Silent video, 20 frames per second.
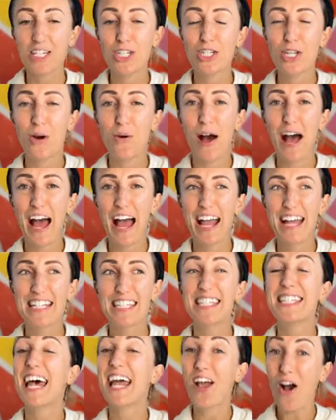So I
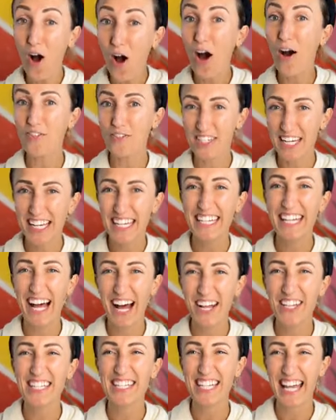say often,
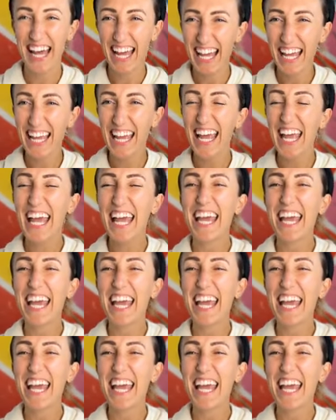I'll say